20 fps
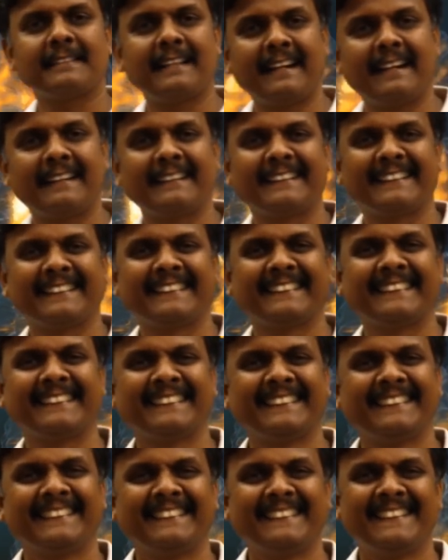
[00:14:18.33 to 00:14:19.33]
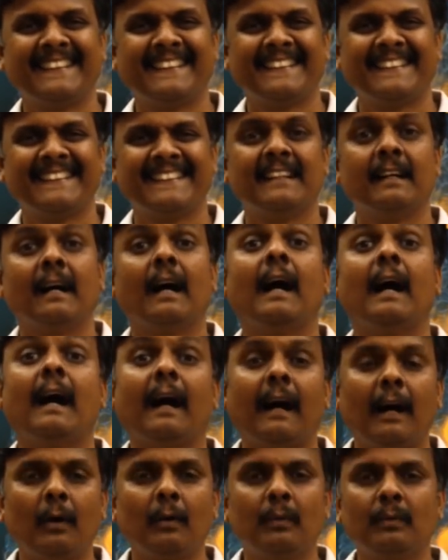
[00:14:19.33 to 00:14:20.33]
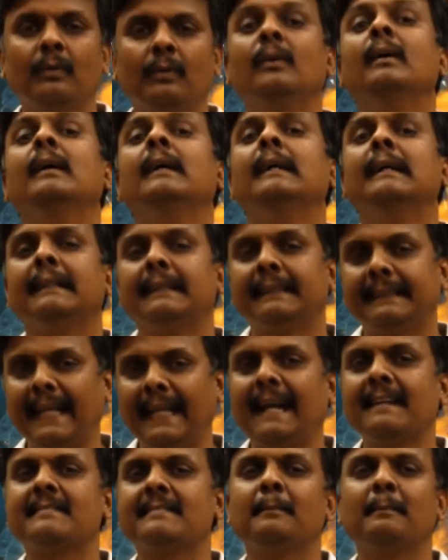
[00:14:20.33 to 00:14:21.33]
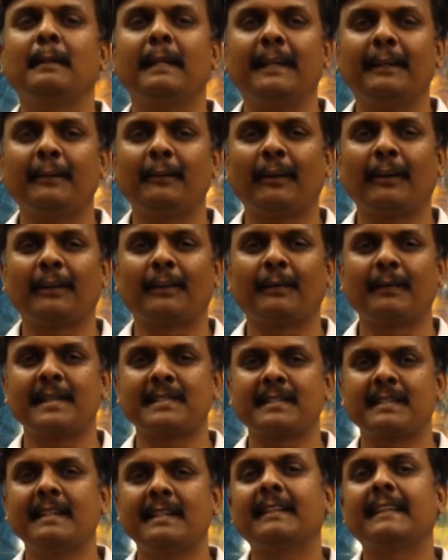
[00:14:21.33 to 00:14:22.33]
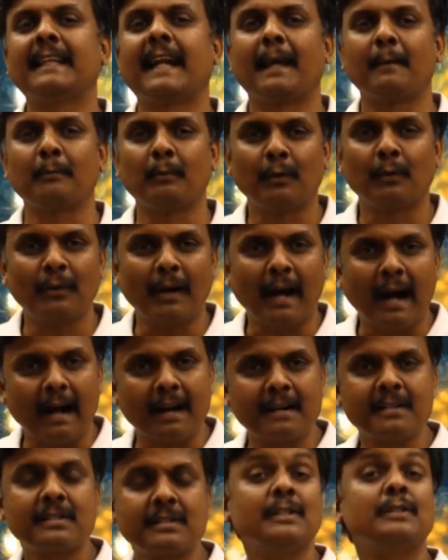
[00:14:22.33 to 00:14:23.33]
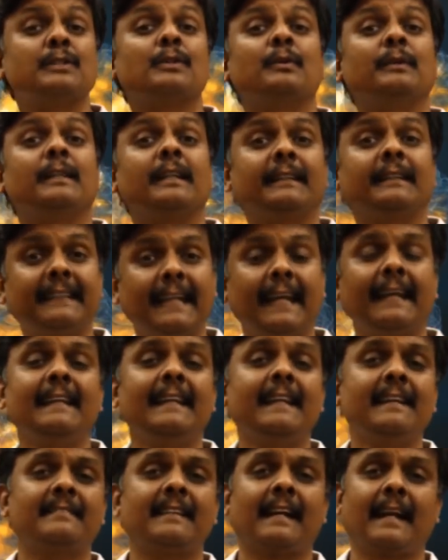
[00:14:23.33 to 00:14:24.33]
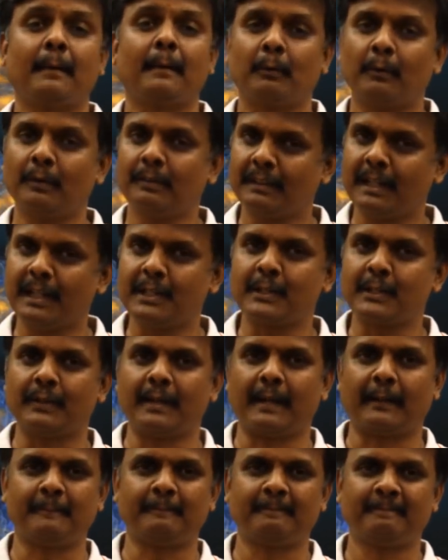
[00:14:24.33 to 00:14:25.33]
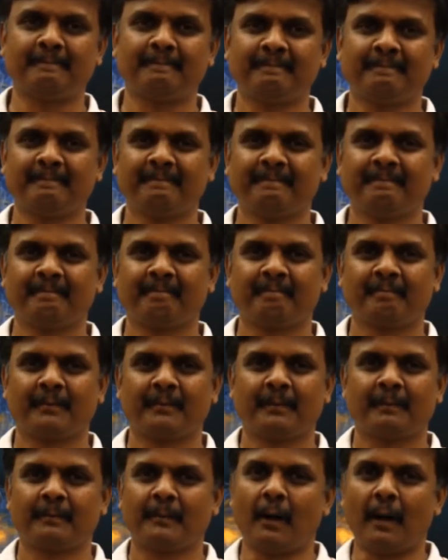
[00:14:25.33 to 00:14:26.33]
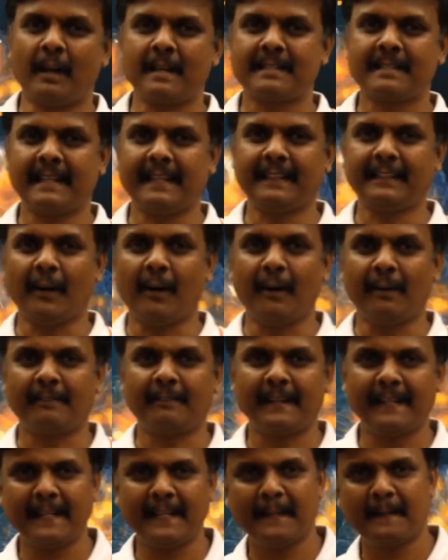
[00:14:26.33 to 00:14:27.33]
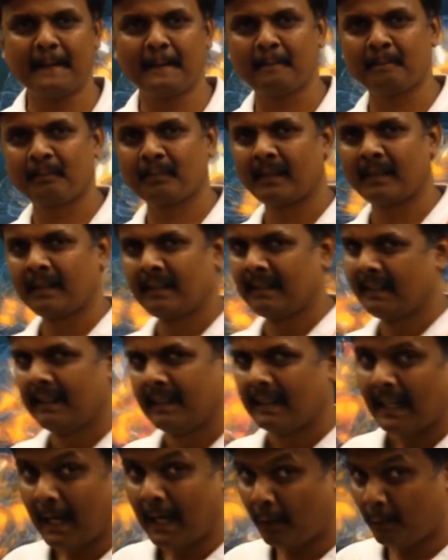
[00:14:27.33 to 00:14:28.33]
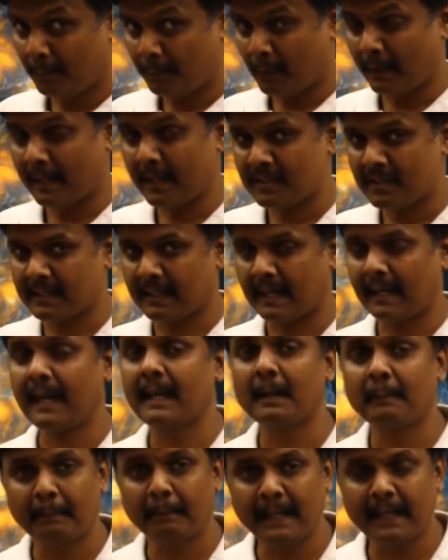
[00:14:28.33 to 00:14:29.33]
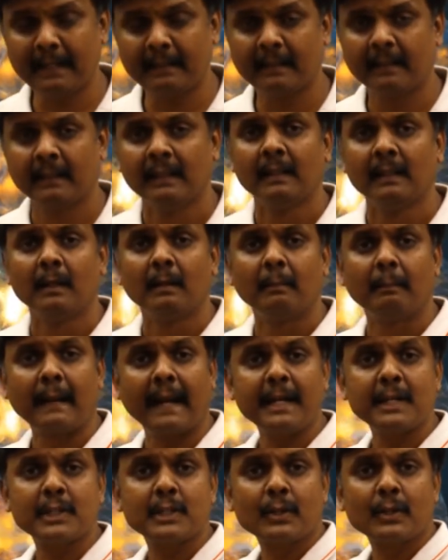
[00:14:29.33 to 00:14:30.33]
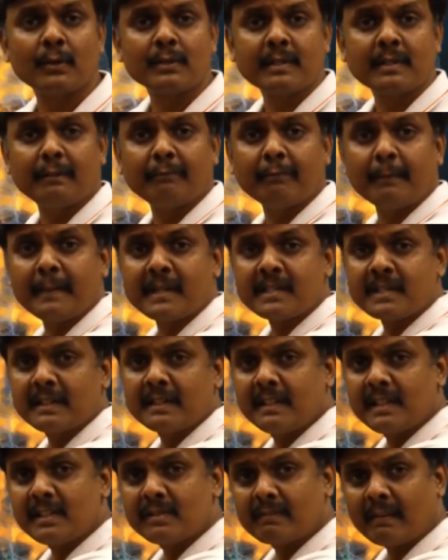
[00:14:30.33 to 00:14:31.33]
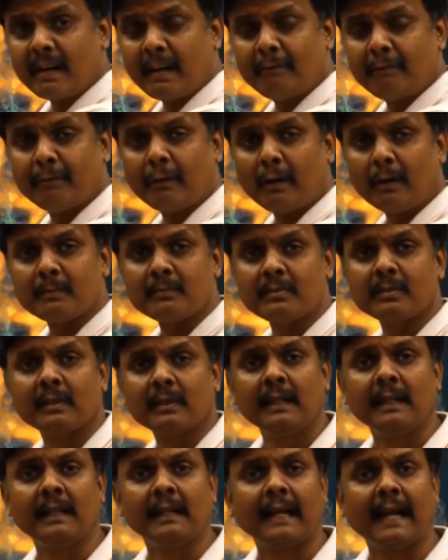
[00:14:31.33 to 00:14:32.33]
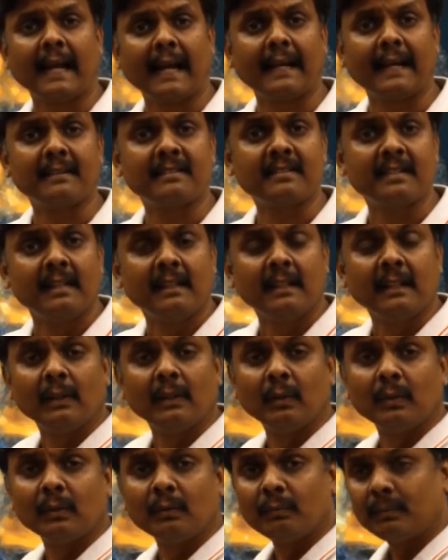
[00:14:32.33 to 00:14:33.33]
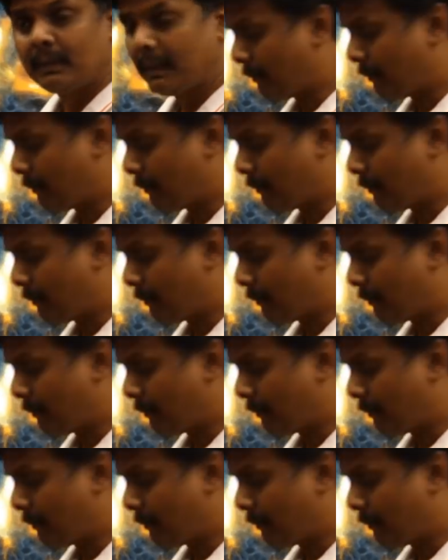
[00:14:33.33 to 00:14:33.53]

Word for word: that. How? That's the million dollar question that I'm going to answer through the techniques that I'm going to teach you now. All set? All ready? I hope you understand. I repeat, Brain stores information in these three forms and the